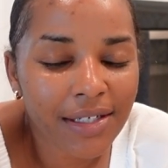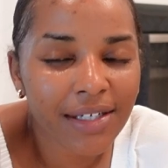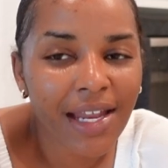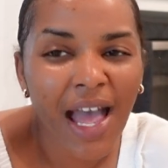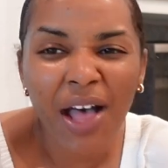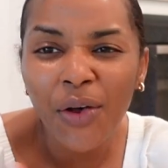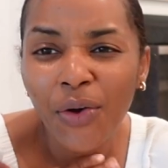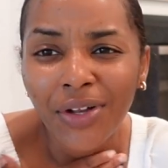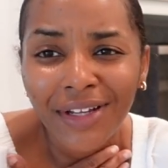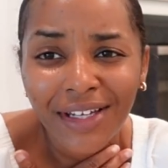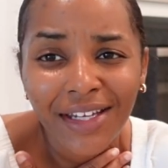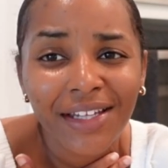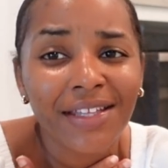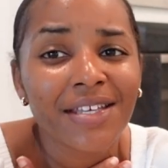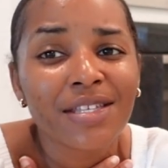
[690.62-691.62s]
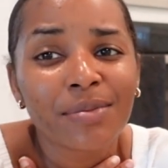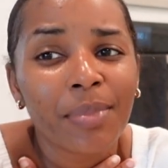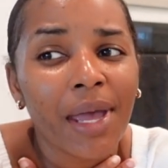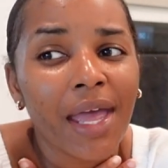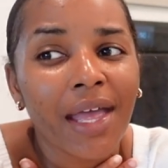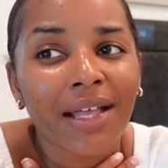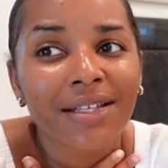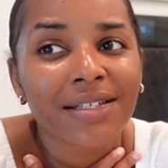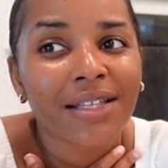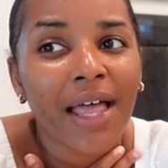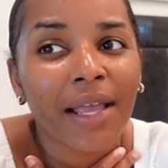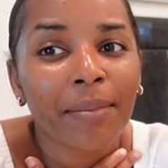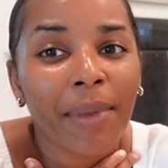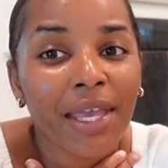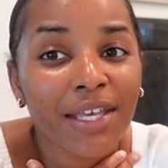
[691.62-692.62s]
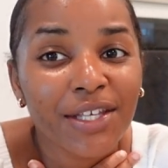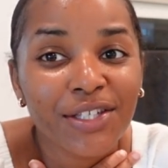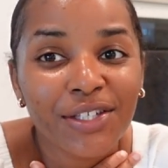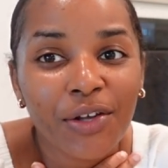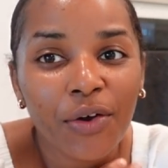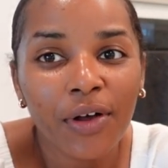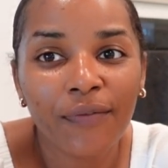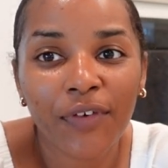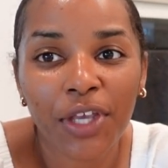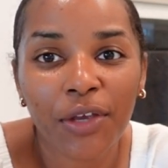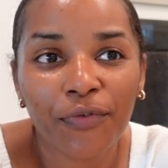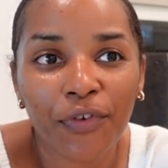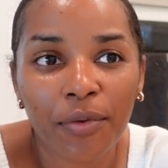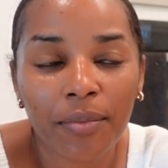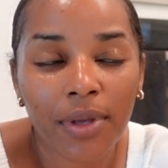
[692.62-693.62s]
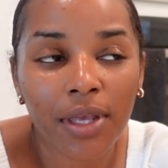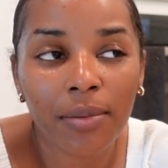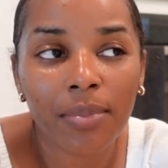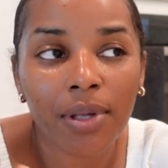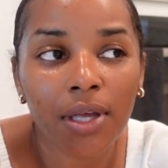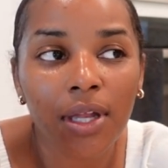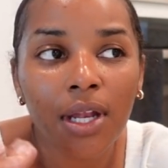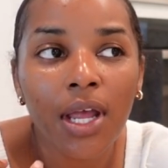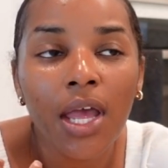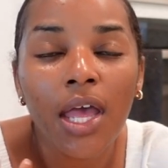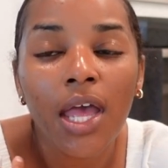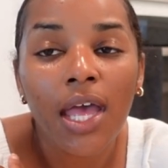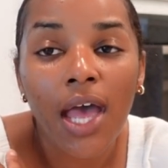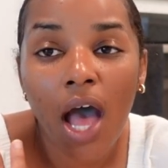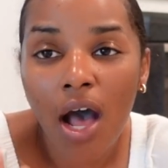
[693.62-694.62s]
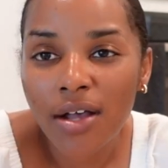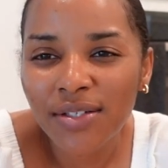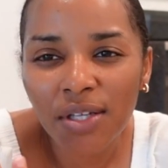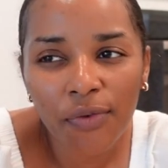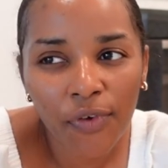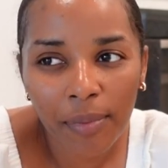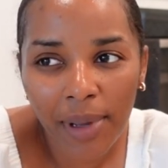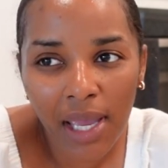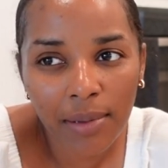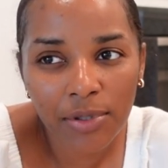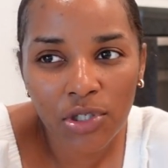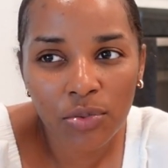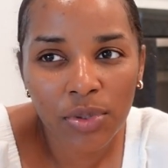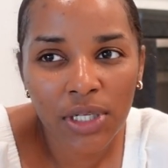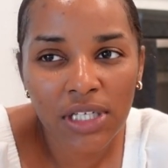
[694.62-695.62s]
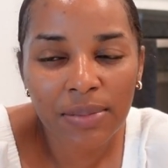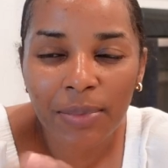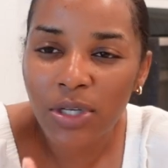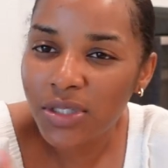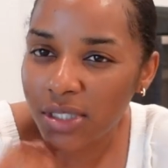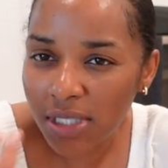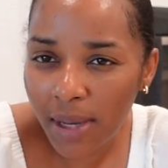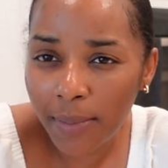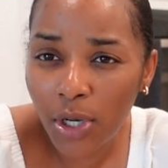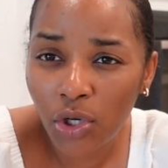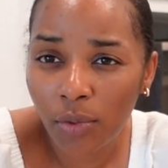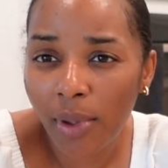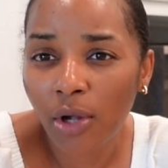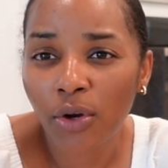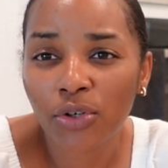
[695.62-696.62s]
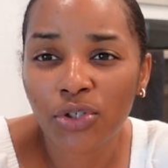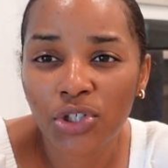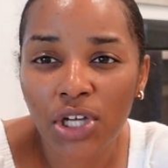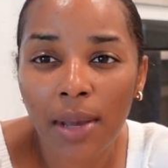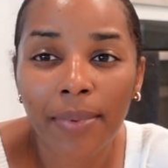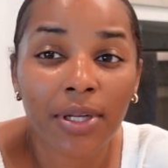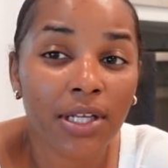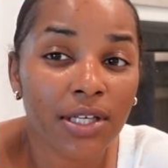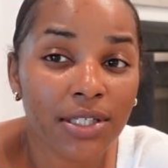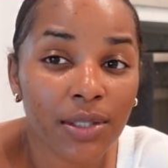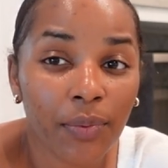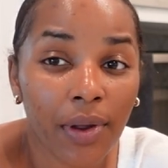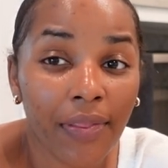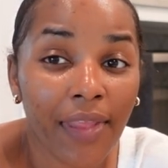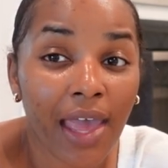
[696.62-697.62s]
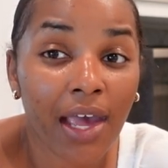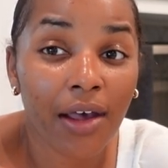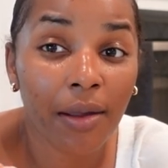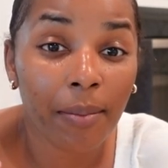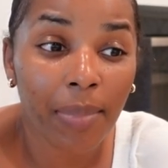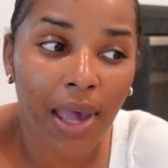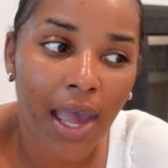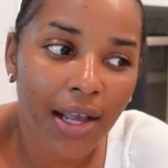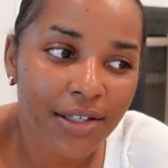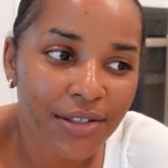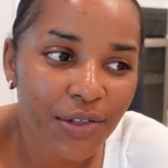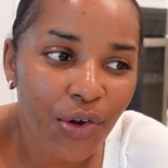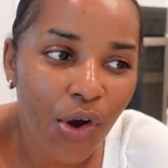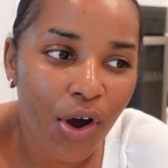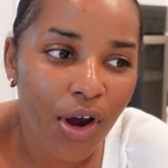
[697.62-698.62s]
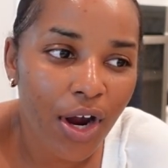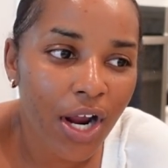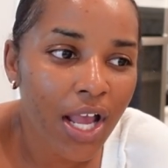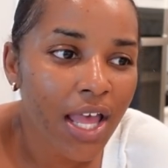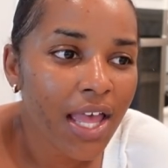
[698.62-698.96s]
not only did these bags like make it so convenient for me, but also for babe too because most of the time I do my grocery shopping he's the one that unpacks the car